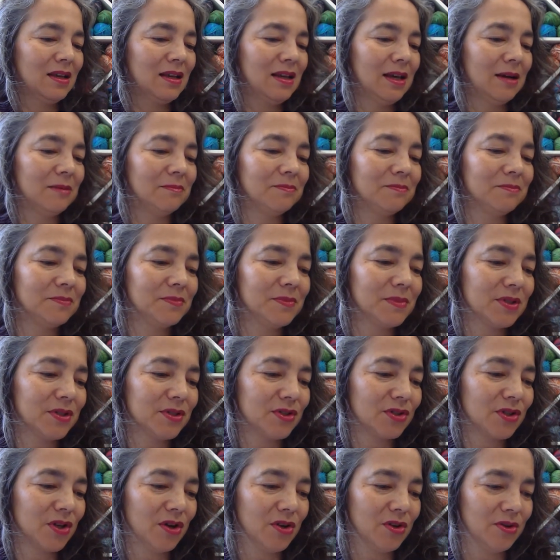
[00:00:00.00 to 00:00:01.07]
yeah,
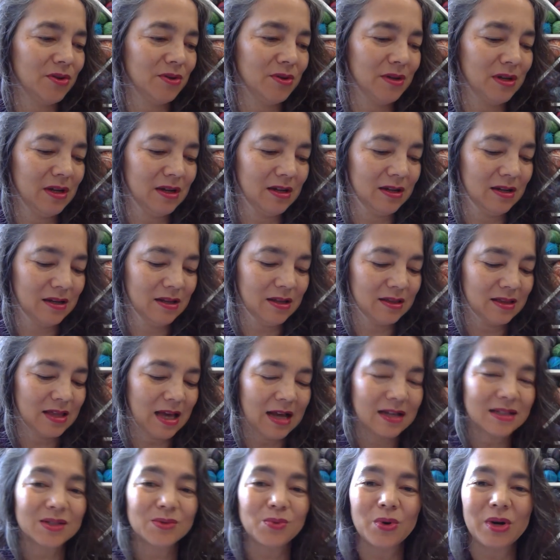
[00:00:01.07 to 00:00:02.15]
so
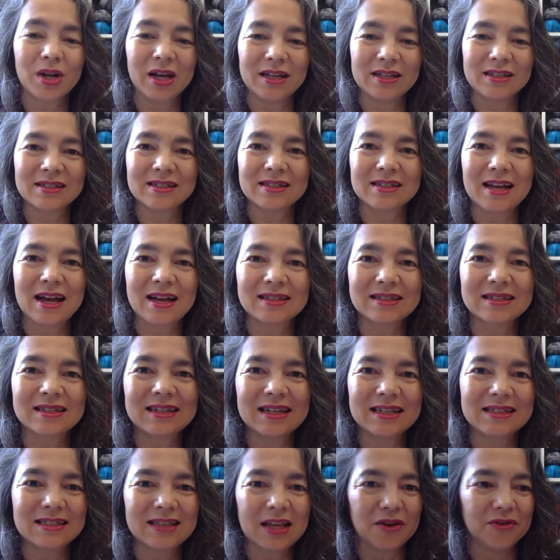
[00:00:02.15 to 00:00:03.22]
that's what I started
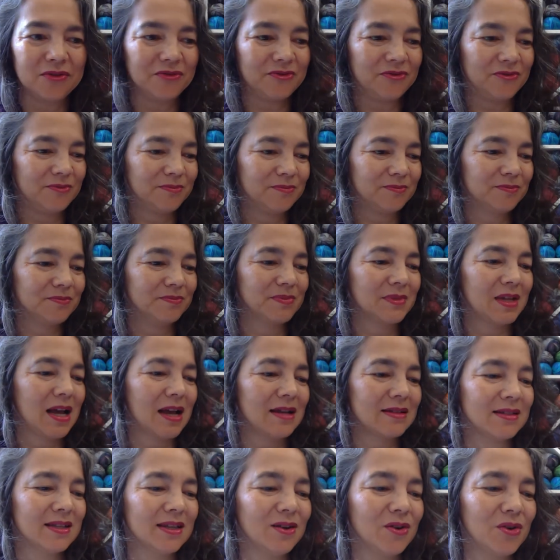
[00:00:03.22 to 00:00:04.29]
instead of
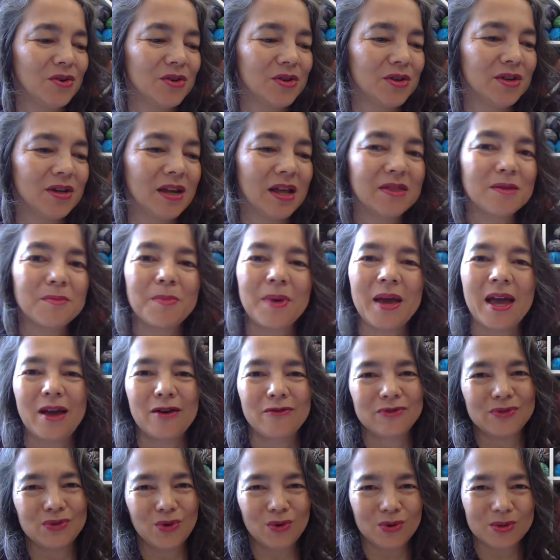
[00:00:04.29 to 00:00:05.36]
casting on another pair
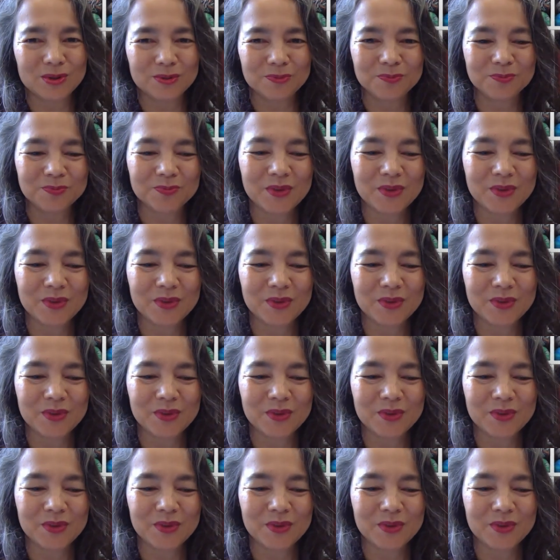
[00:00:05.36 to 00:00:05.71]
of socks.